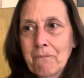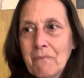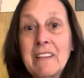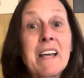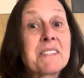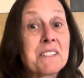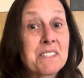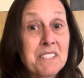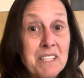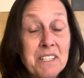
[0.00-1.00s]
lessons
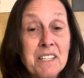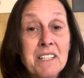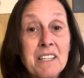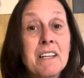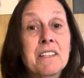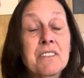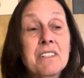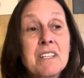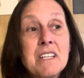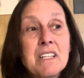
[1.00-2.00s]
again and again
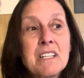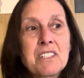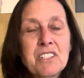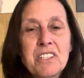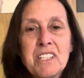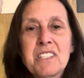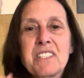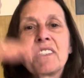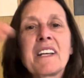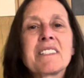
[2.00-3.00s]
to get to the
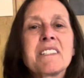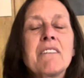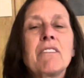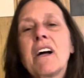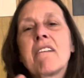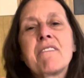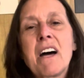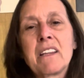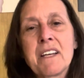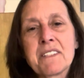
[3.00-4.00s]
next level of
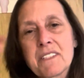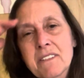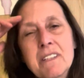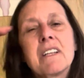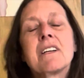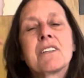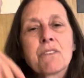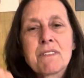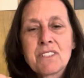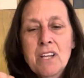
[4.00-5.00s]
that lesson. So
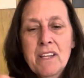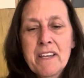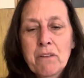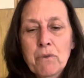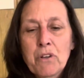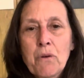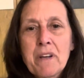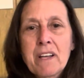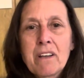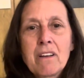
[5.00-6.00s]
it's not like we're
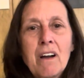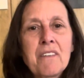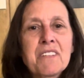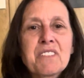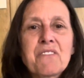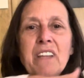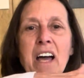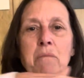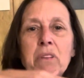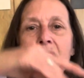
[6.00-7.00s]
going on this
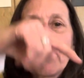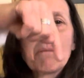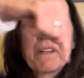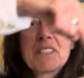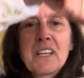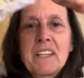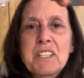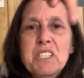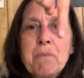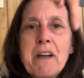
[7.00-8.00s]
flat plane, but it's kind of like
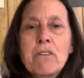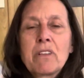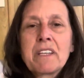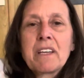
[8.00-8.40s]
spiraling